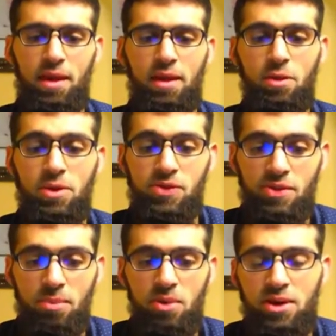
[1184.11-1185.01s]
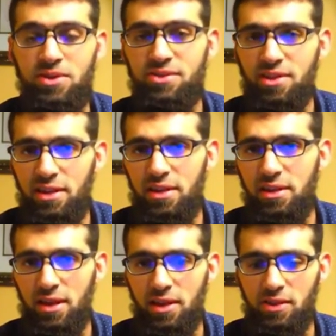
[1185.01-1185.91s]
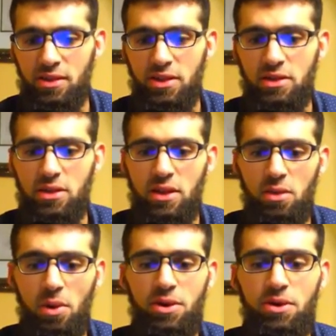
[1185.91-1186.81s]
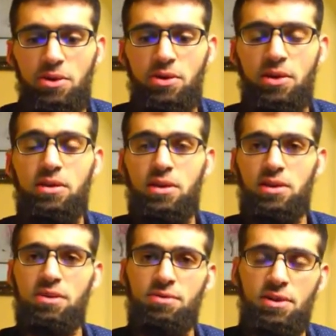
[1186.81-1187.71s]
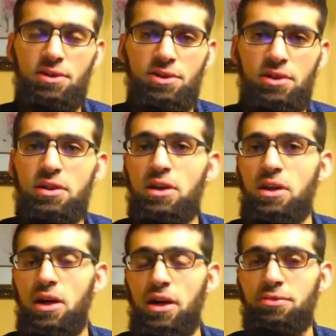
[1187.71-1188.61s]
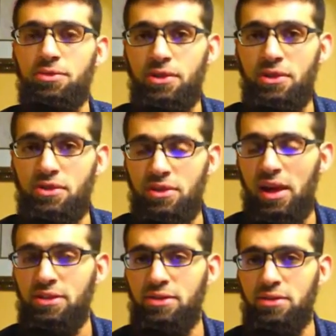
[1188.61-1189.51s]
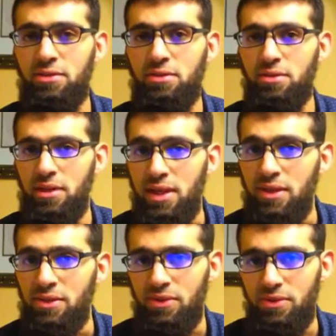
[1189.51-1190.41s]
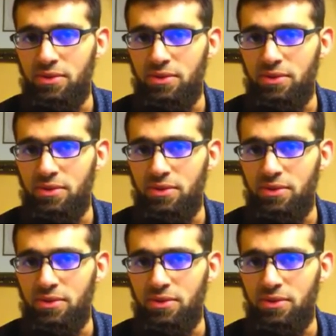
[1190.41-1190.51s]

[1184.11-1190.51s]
Now, when someone is thinking like this, what do you think their definition of success is?